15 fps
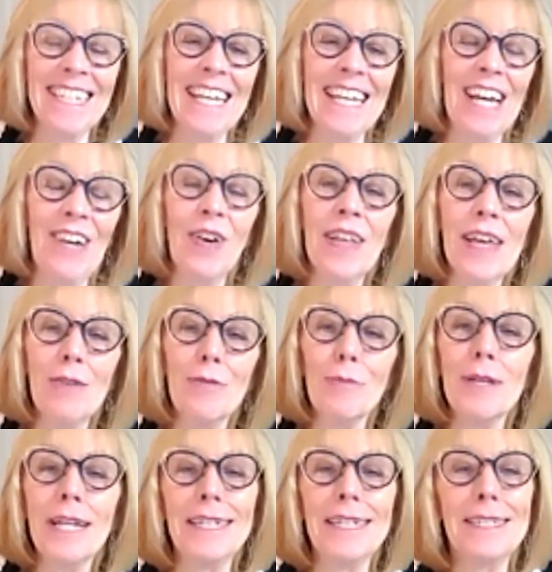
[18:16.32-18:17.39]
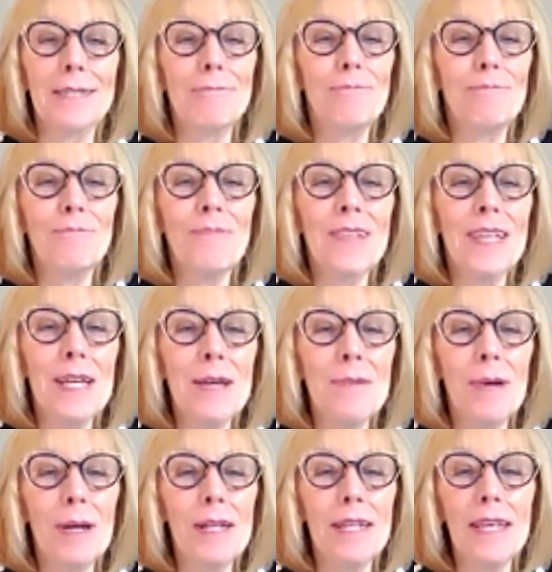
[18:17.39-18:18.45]
Well, that would be nice.
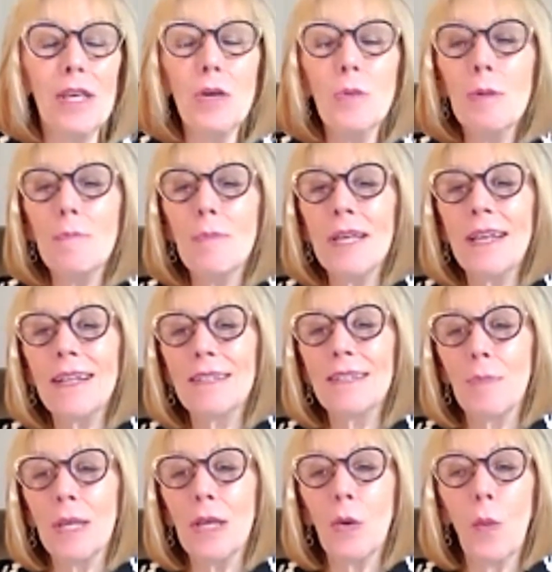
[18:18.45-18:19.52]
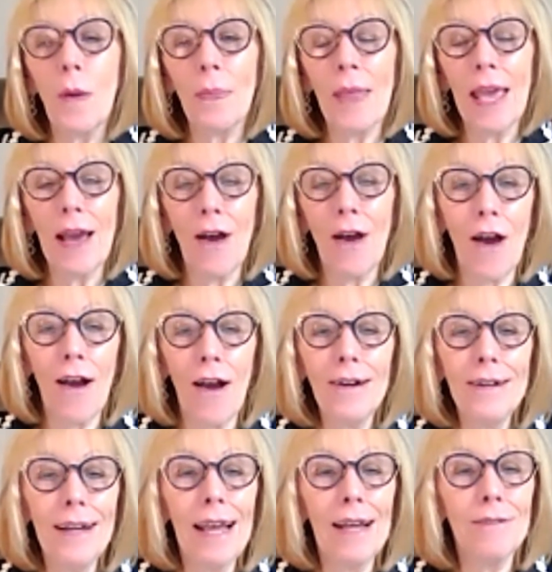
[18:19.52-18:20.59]
But human beings being what they
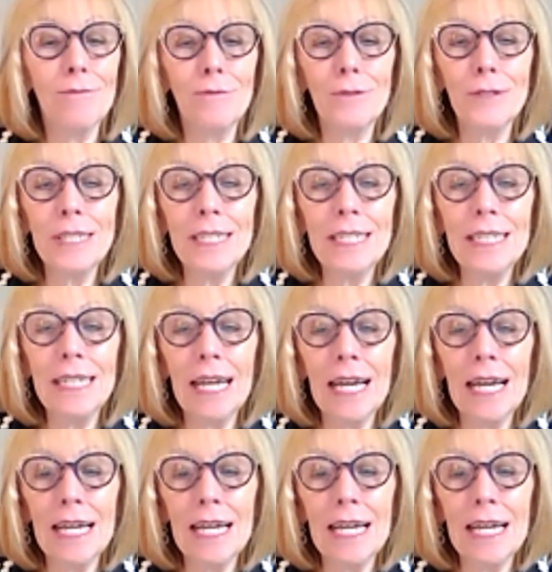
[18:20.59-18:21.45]
are, every